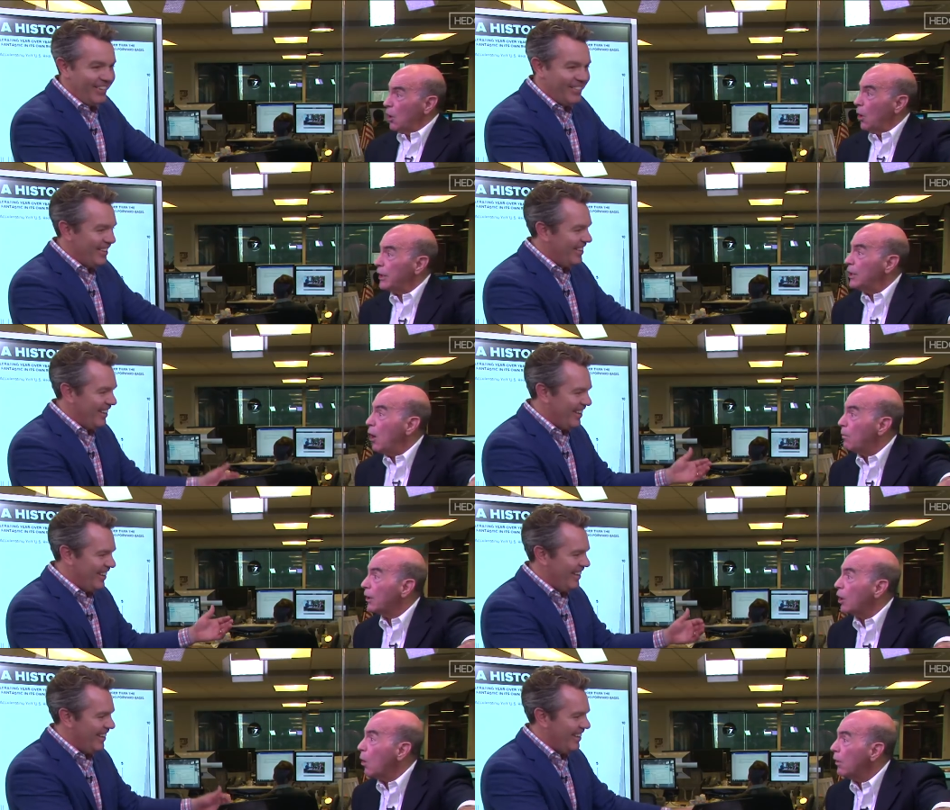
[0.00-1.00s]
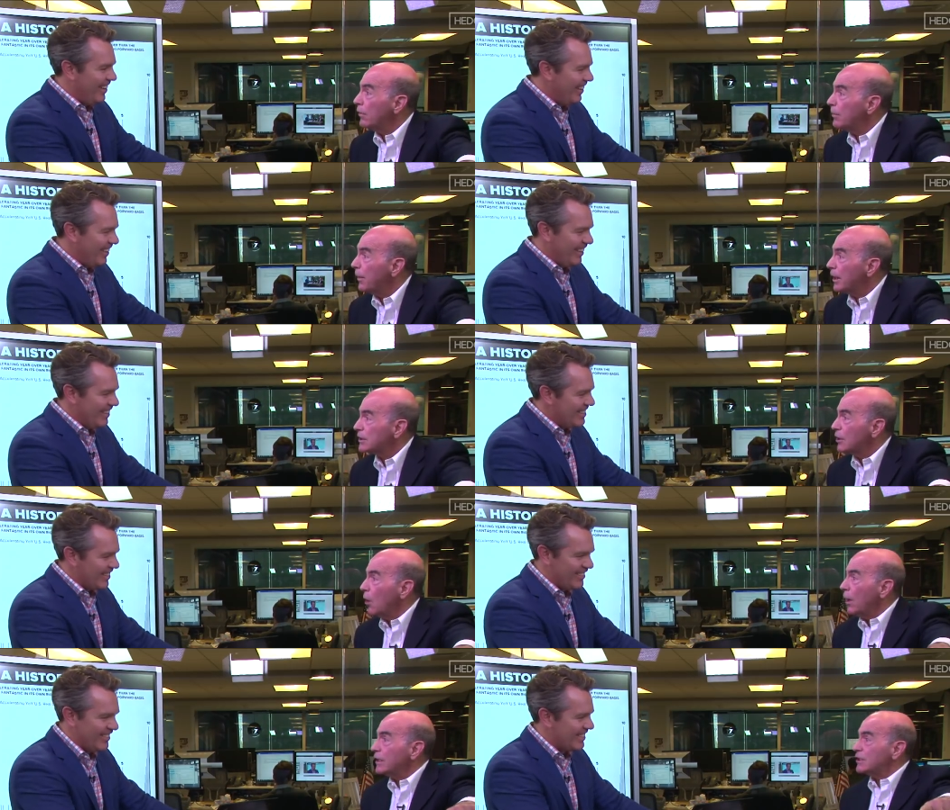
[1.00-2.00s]
Speaker 1: going. No, but go where the puck's
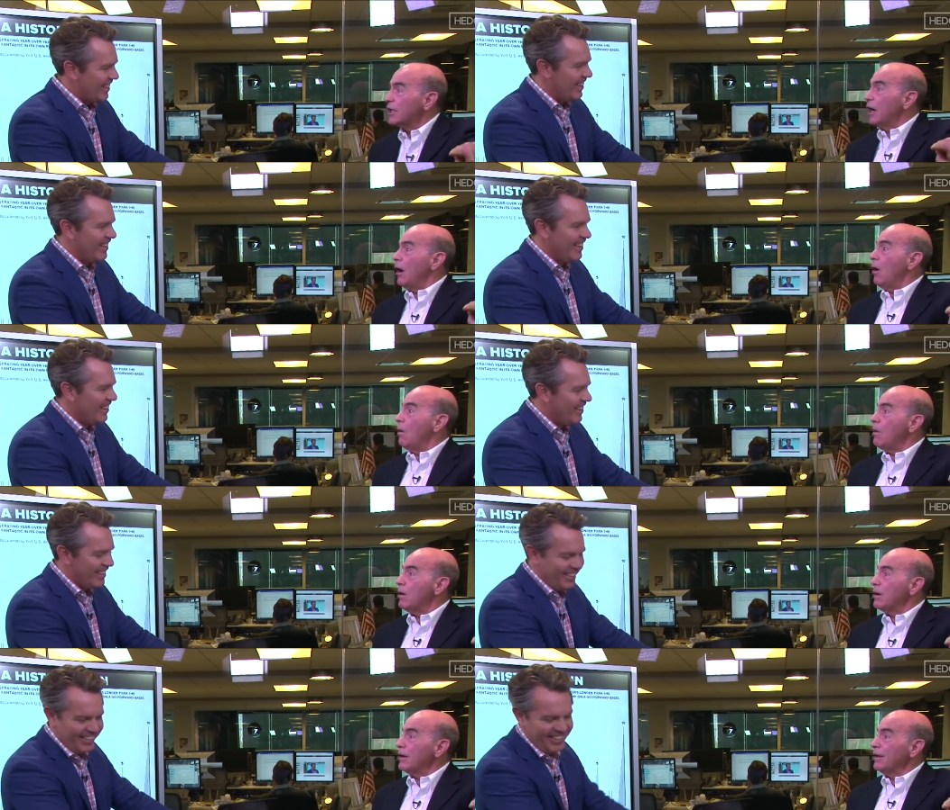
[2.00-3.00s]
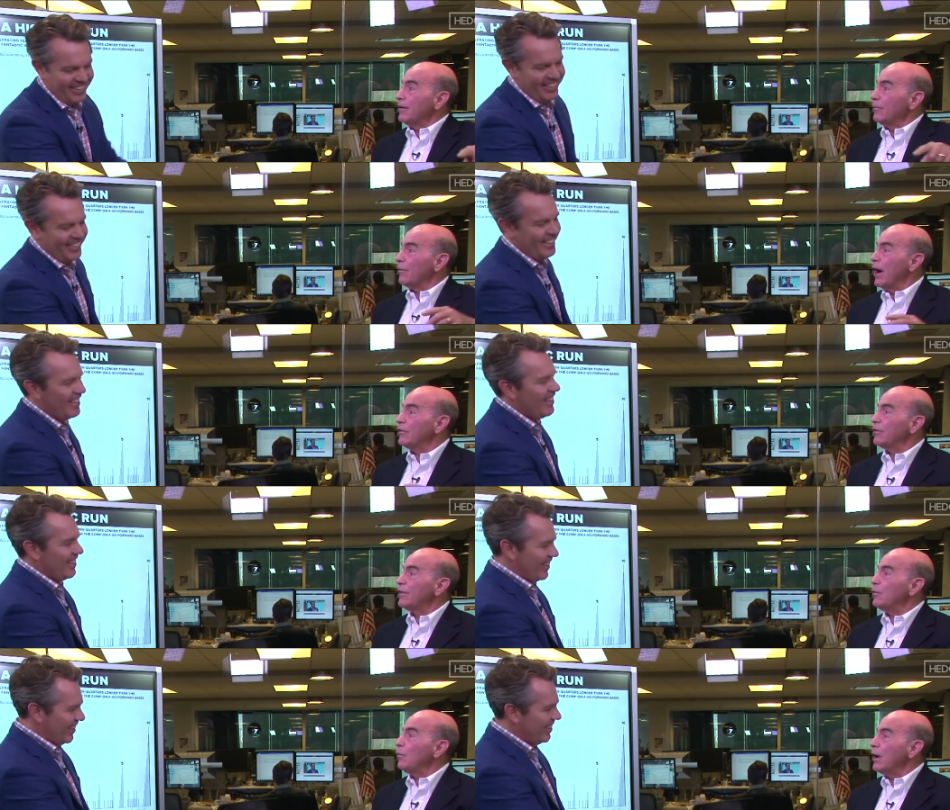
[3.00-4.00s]
going to guy. go rather
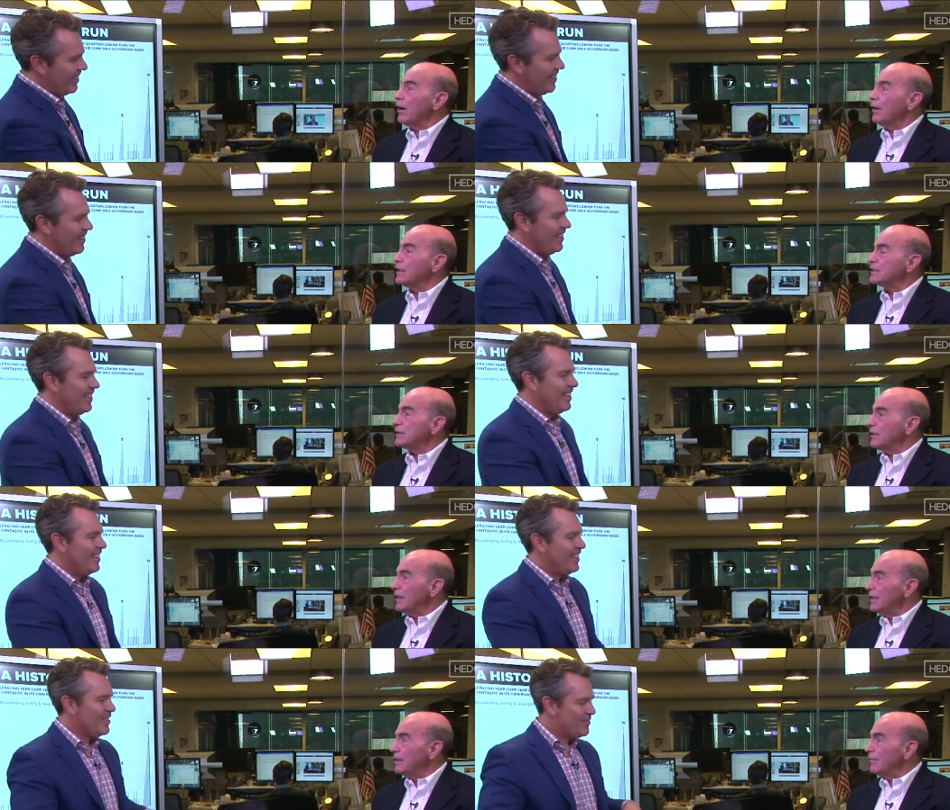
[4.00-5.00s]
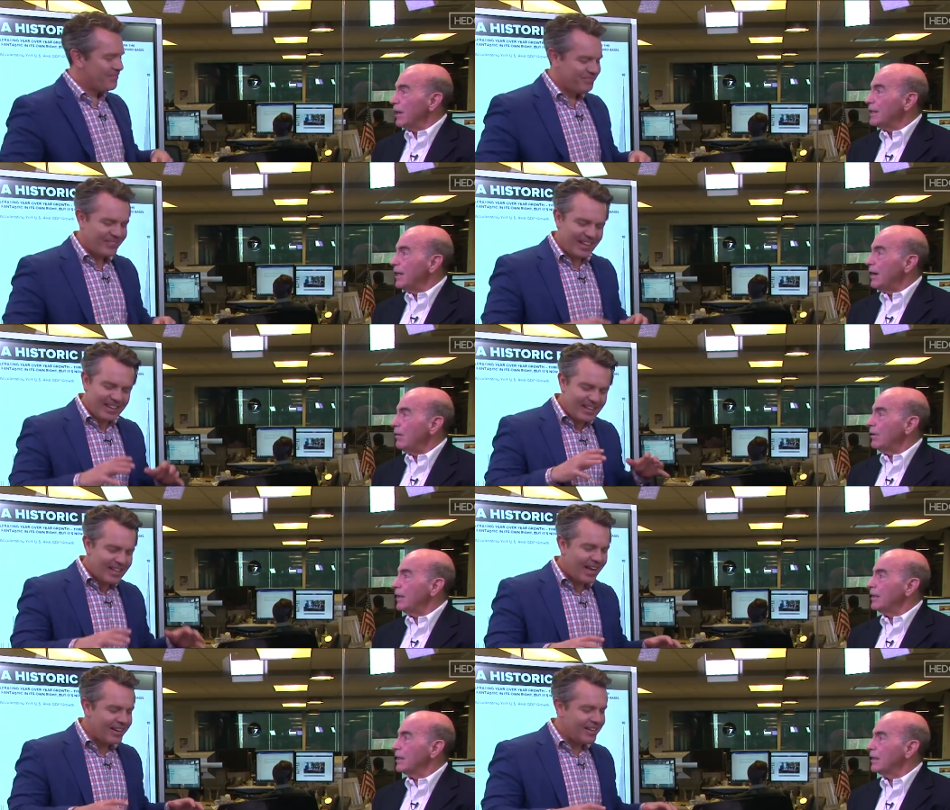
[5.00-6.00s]
than yeah. where it's right now. He
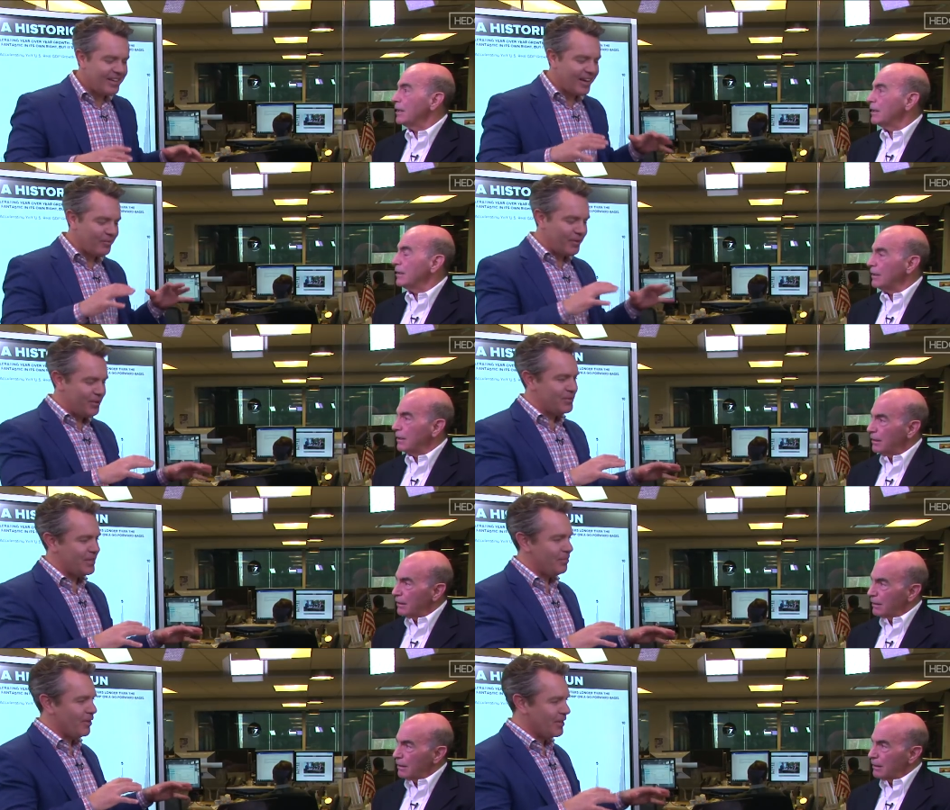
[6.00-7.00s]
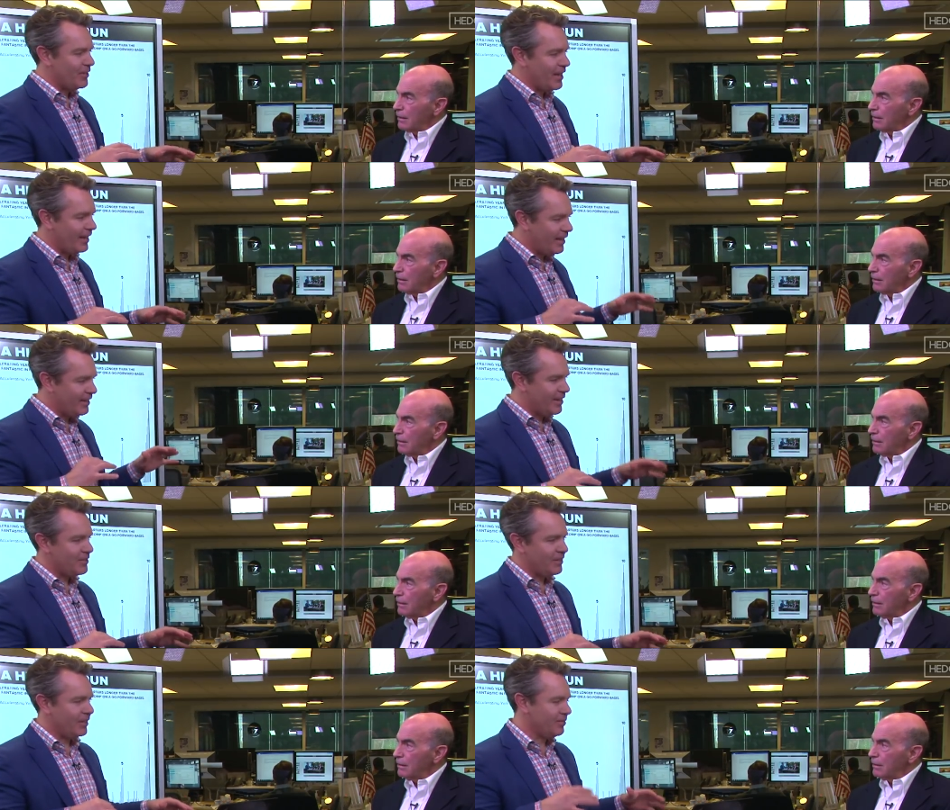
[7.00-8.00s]
and had
Speaker 2: he had what you said Mark Chatton had
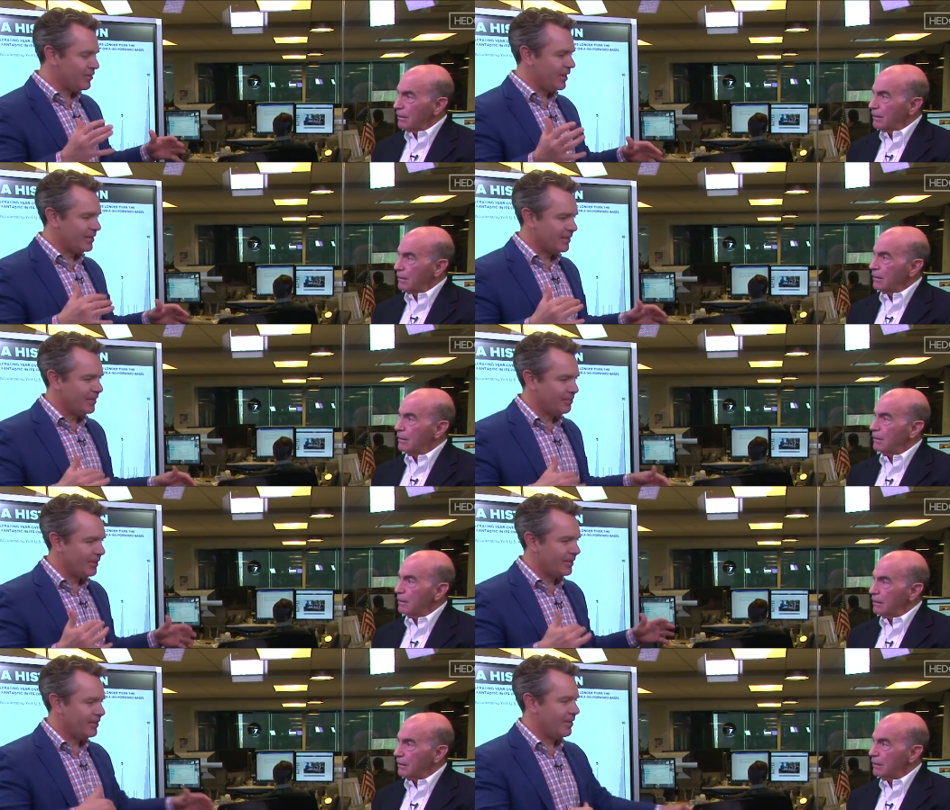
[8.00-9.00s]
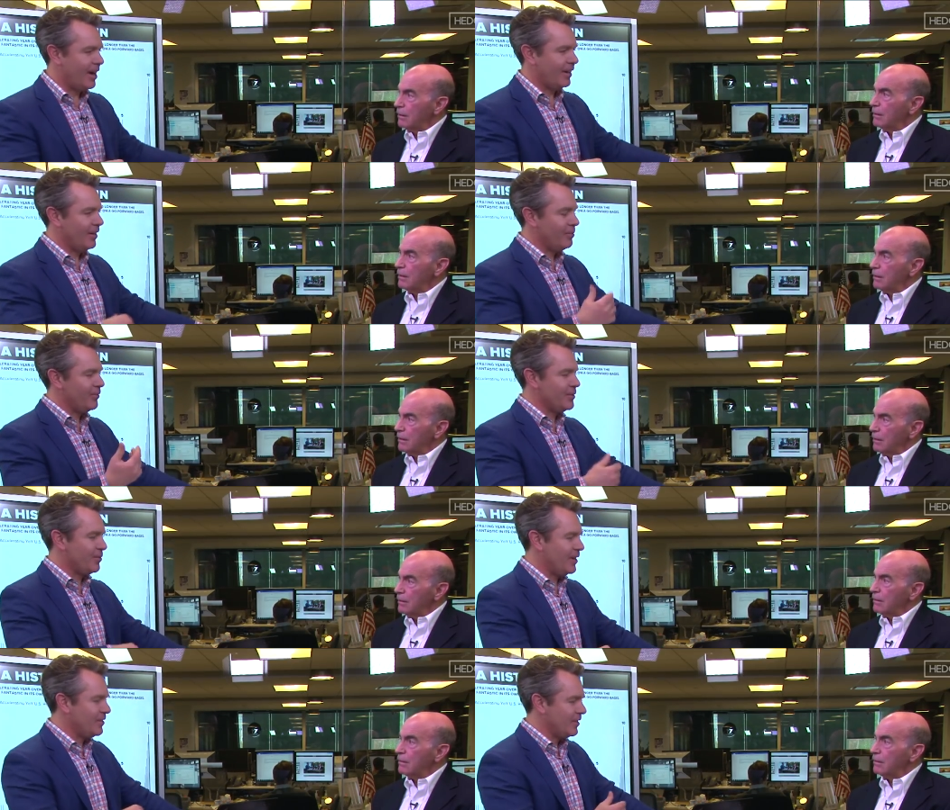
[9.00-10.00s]
yesterday, and Shatton's going to be cracking up if he's
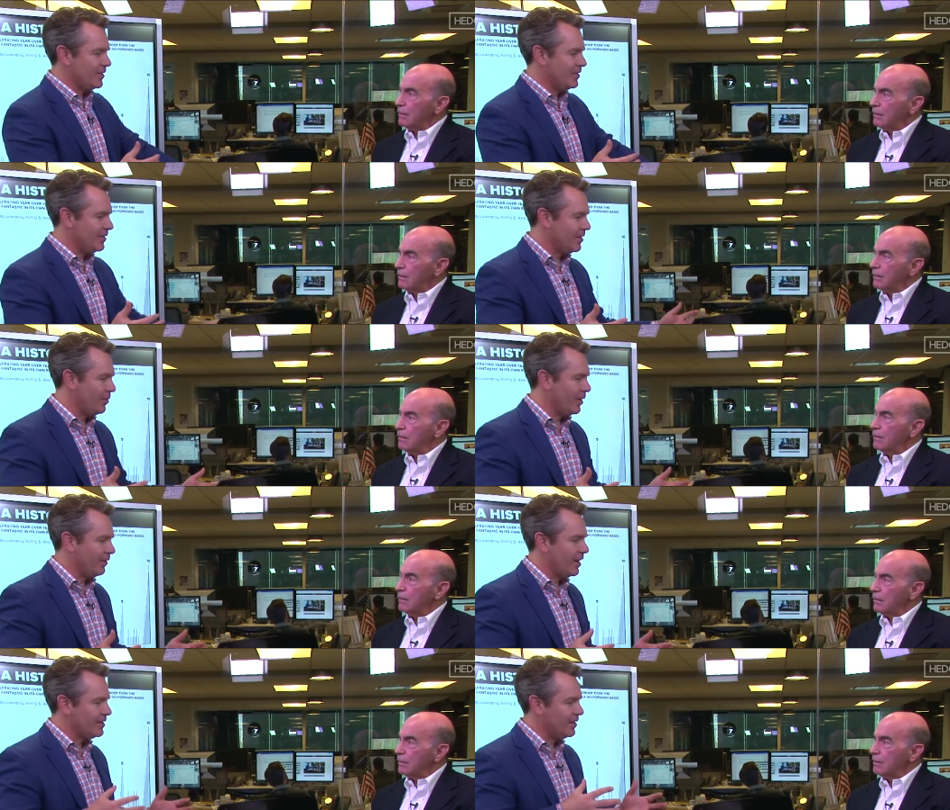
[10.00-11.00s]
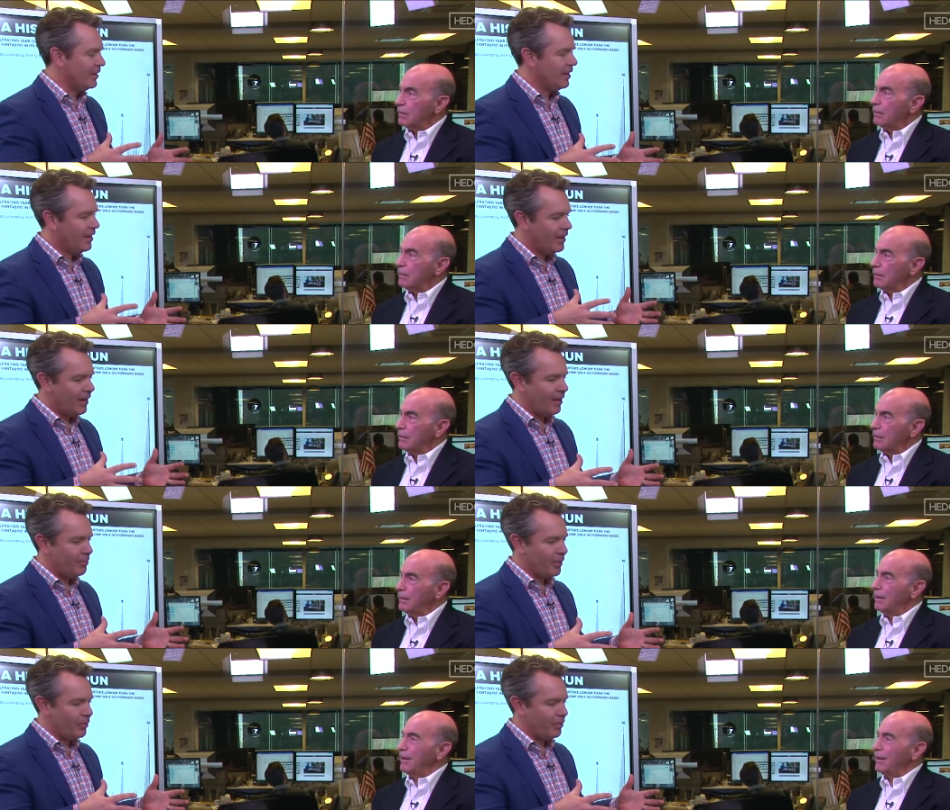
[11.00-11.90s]
watching this because he's not Wayne Gretzky. Uh, but